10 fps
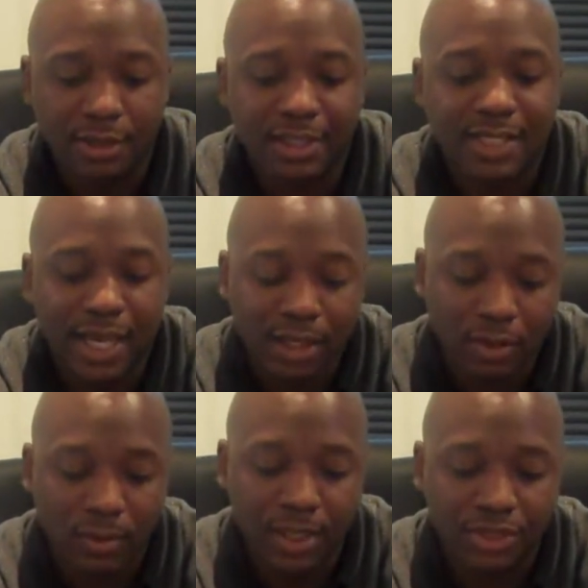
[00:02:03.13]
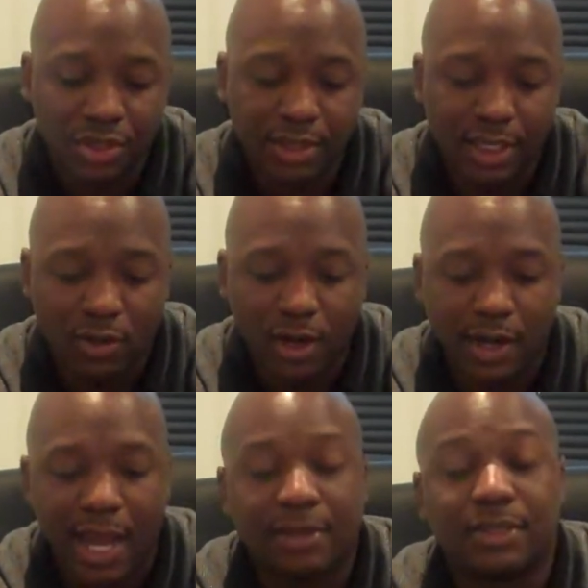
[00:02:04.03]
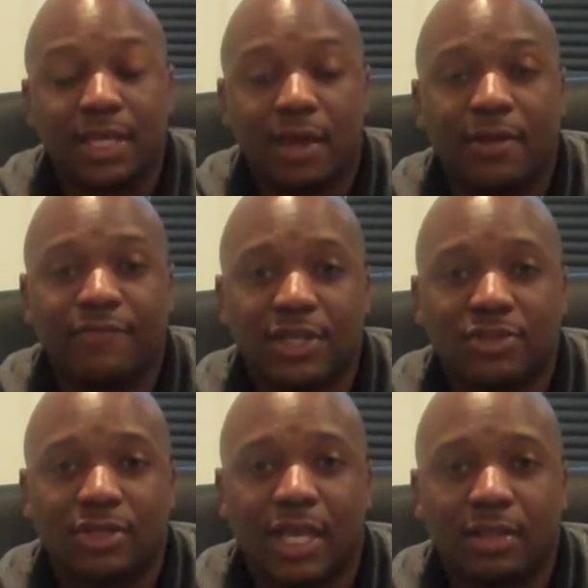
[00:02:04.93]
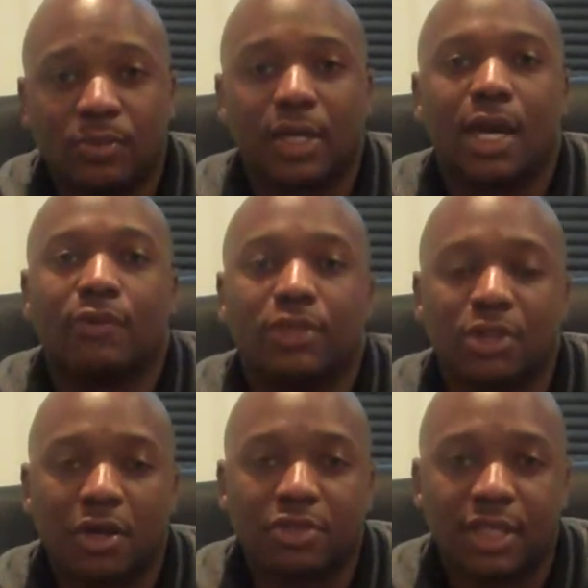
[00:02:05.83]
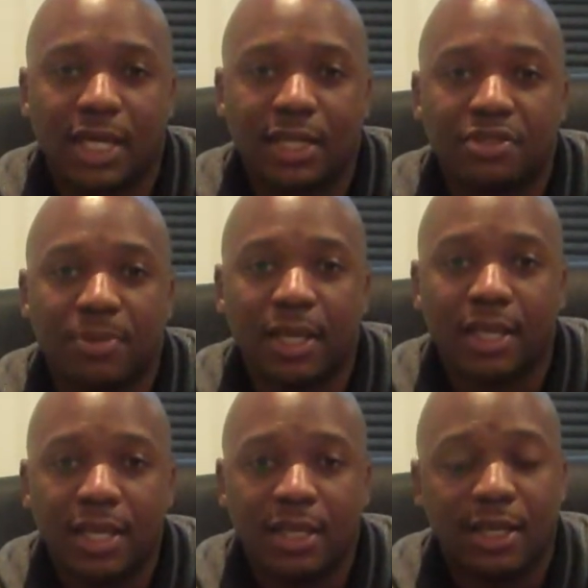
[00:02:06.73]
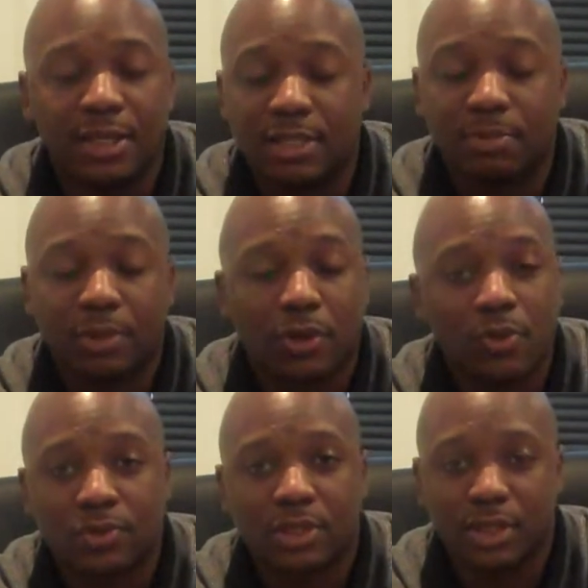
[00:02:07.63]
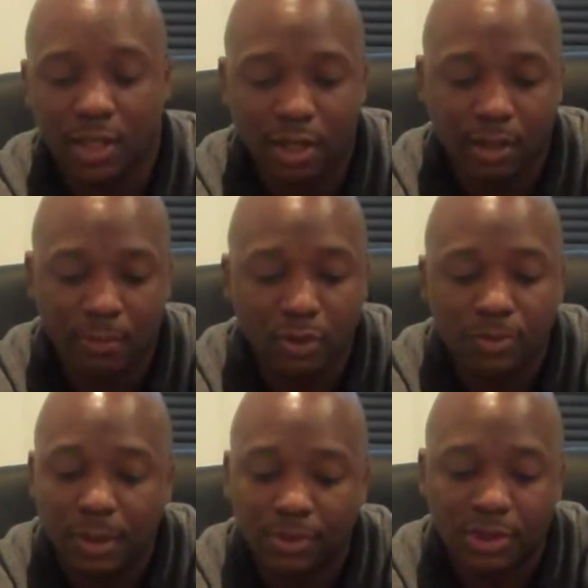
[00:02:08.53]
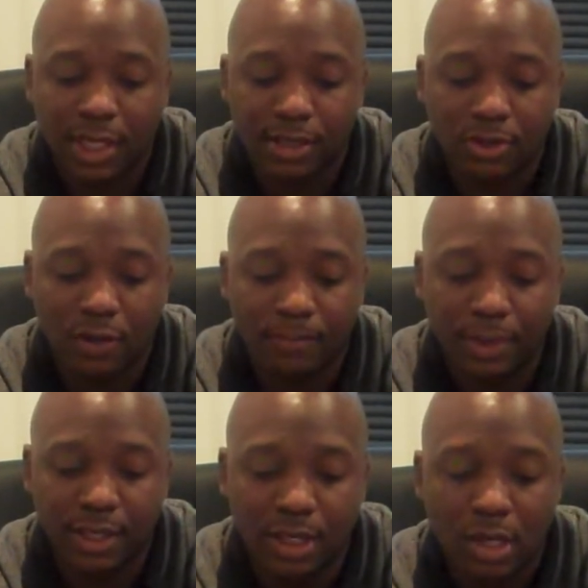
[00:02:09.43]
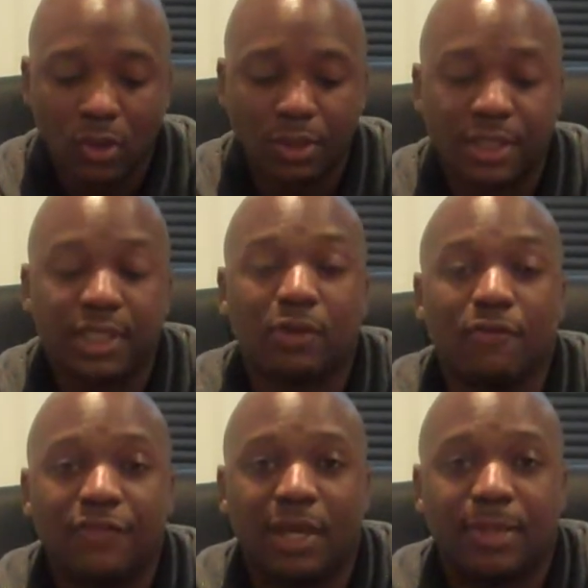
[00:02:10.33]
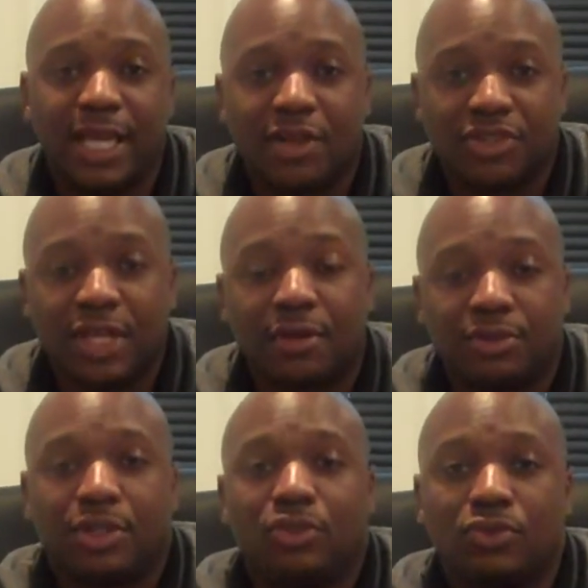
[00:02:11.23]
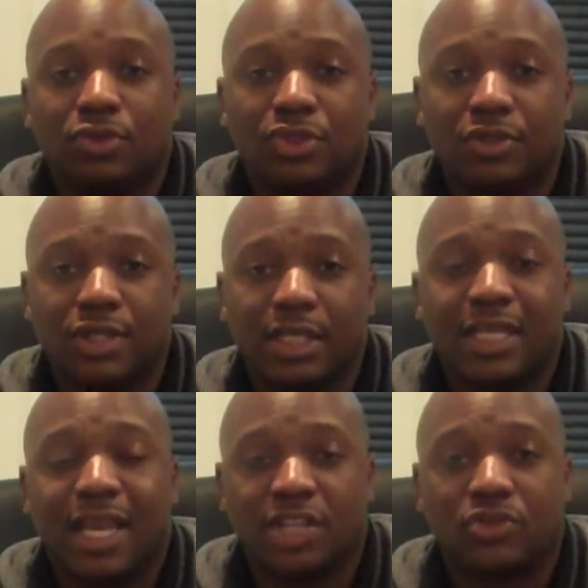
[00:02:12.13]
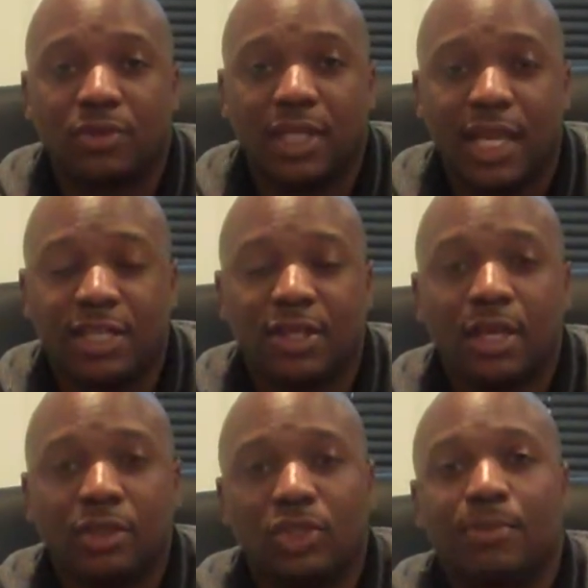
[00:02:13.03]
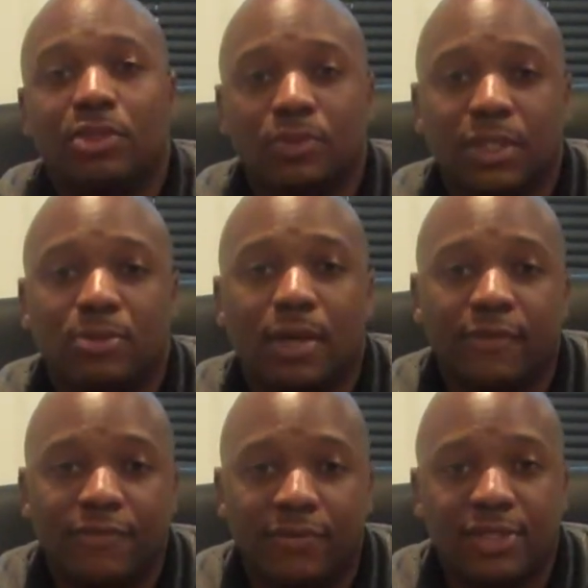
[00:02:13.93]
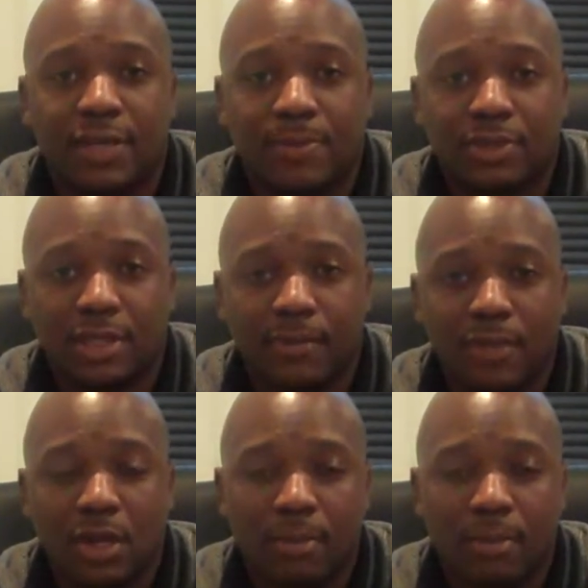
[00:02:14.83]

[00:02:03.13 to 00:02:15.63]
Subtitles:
The second question that our out-of-town investors ask, what kind of returns can I expect? Now this blows most people's heads off, but on a single-family house here in Central New Jersey, cash on cash, you get between 12 to 15%.